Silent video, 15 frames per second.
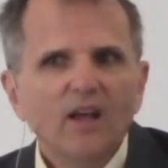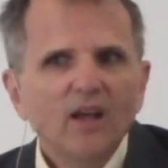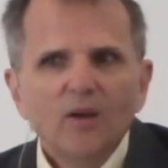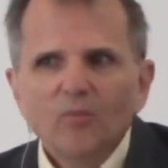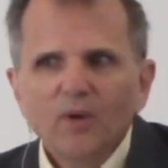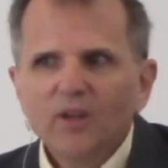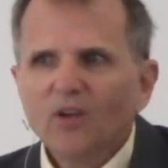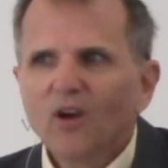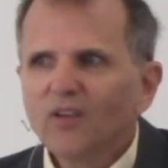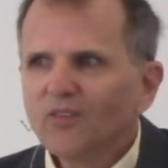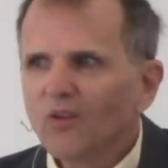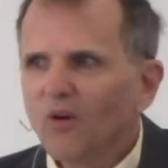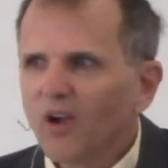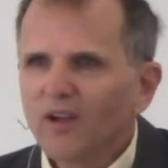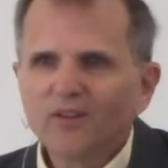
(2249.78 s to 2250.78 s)
but he
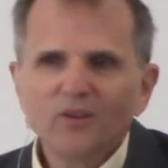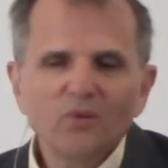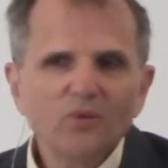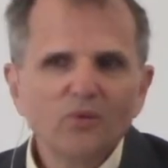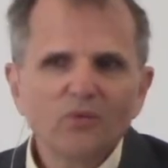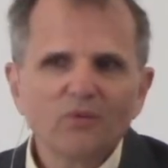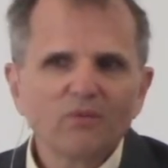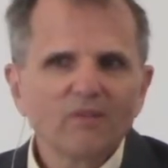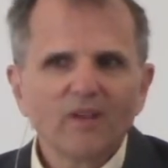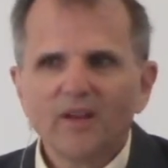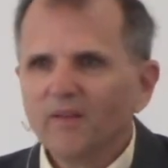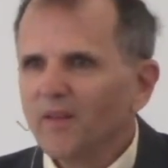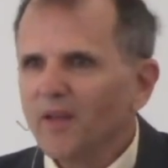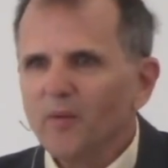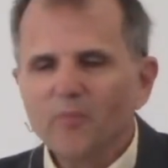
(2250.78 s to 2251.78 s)
also argues
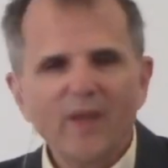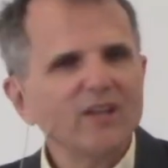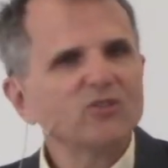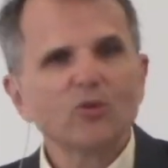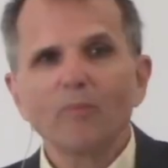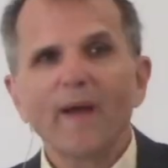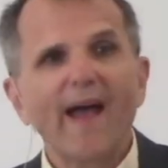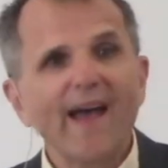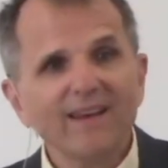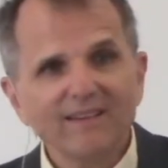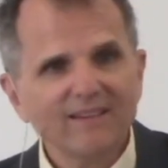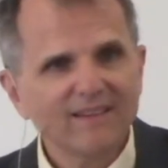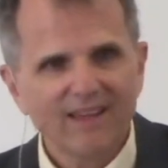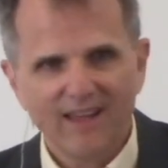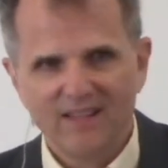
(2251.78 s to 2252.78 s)
a major
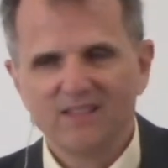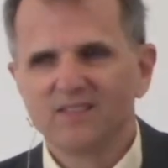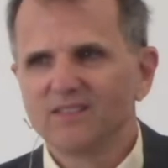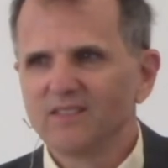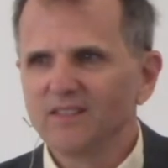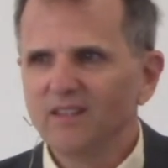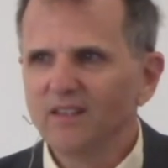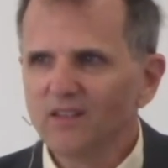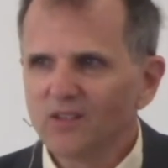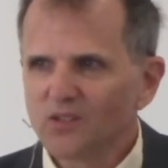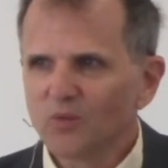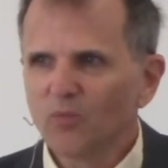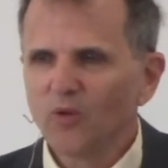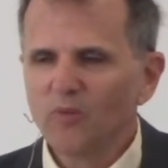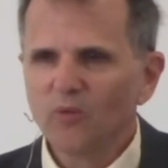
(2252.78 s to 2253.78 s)
patent case in the
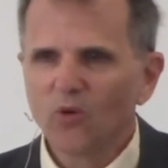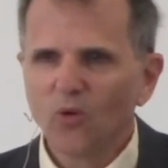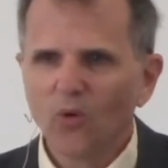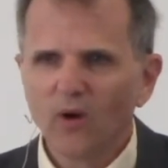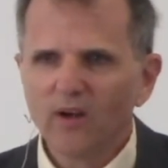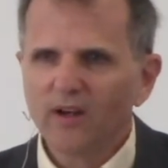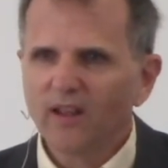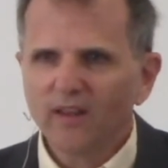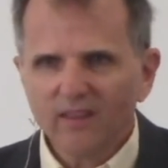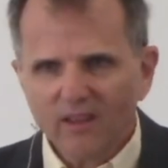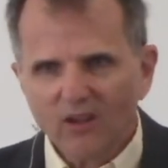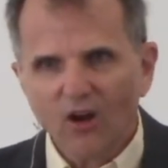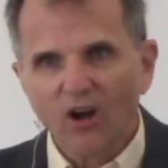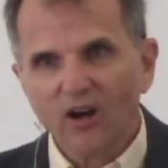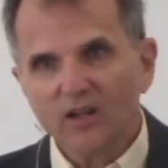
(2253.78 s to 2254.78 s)
Supreme Court, and
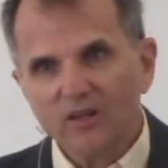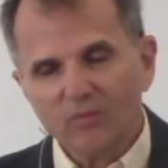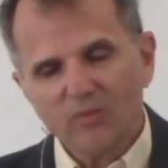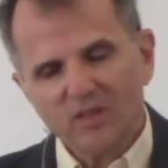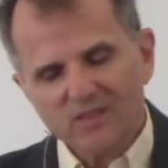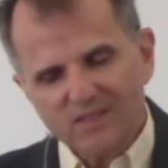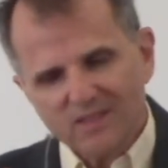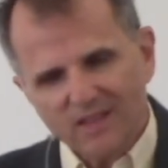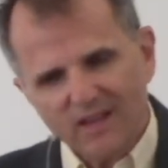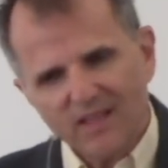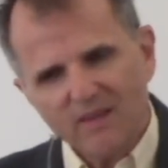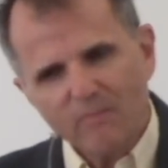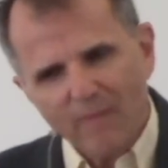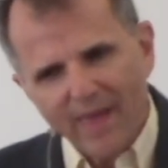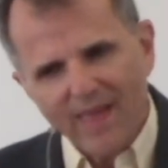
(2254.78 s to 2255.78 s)
the arguments that
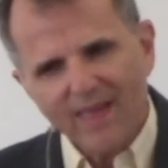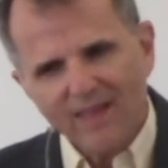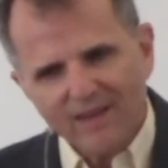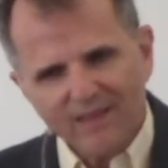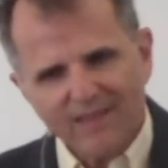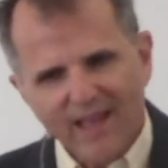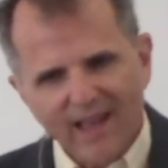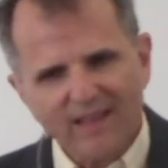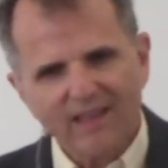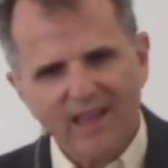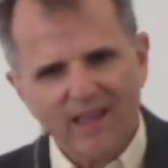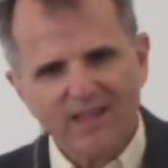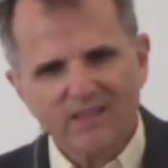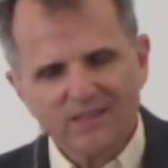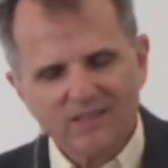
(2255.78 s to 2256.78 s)
he made in that
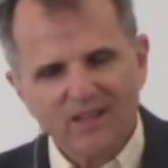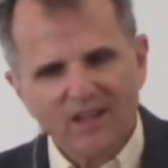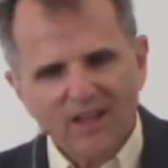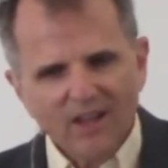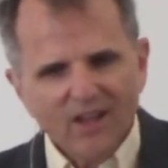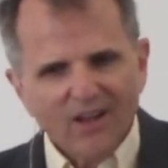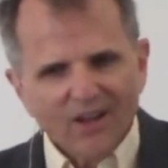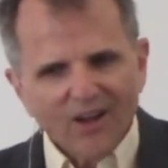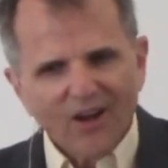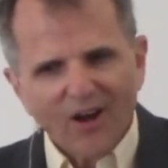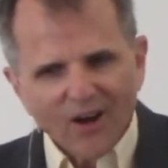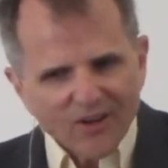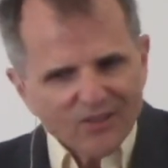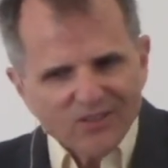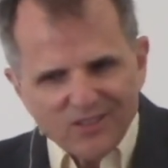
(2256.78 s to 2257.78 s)
case
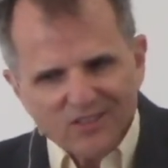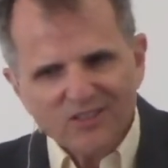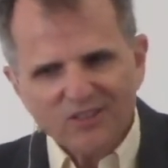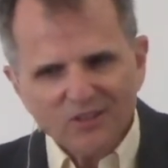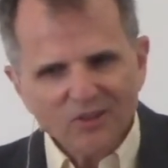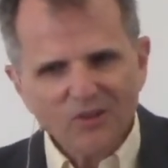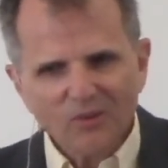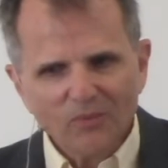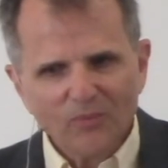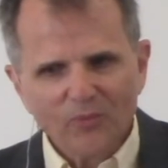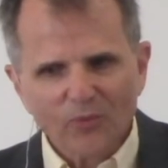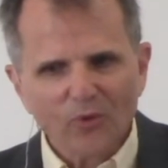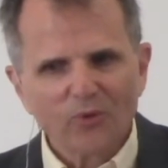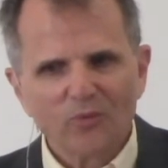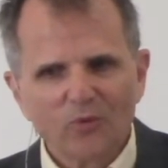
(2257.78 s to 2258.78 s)
are still
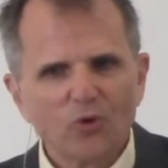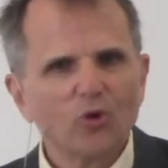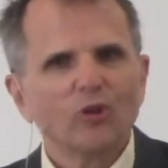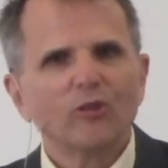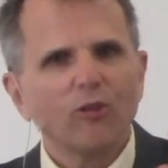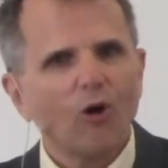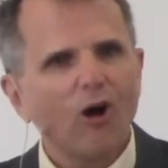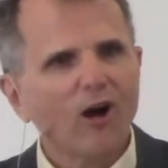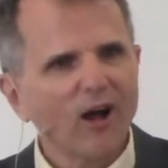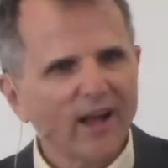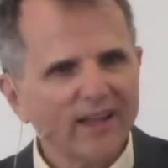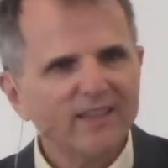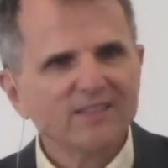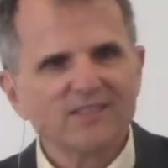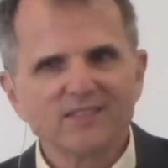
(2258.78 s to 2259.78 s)
sort of good
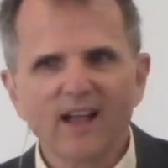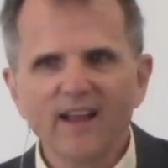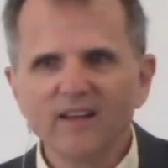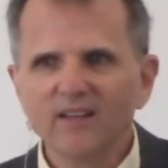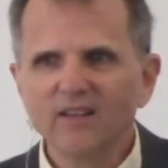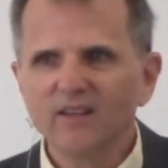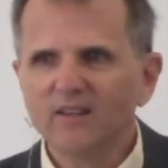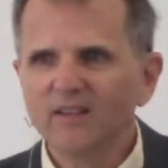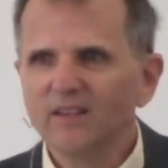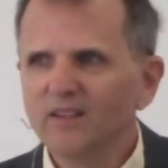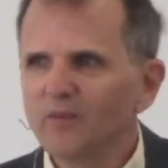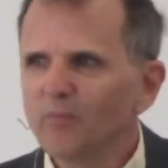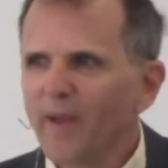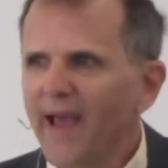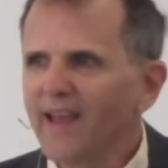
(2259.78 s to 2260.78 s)
law and cited
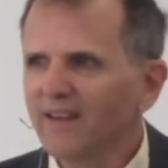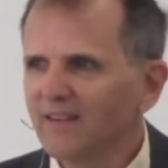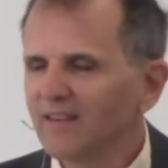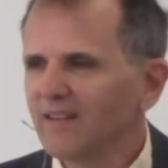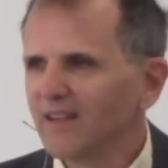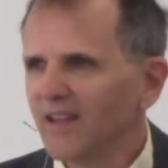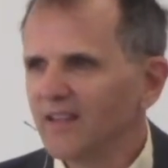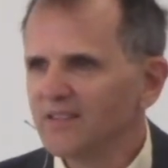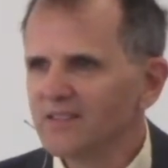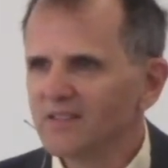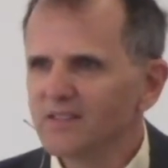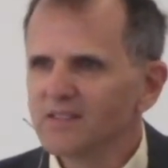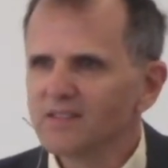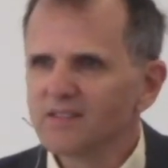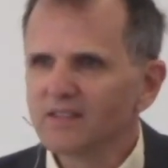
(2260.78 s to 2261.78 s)
in patent
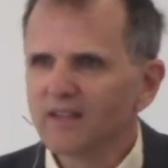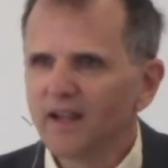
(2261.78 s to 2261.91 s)
cases.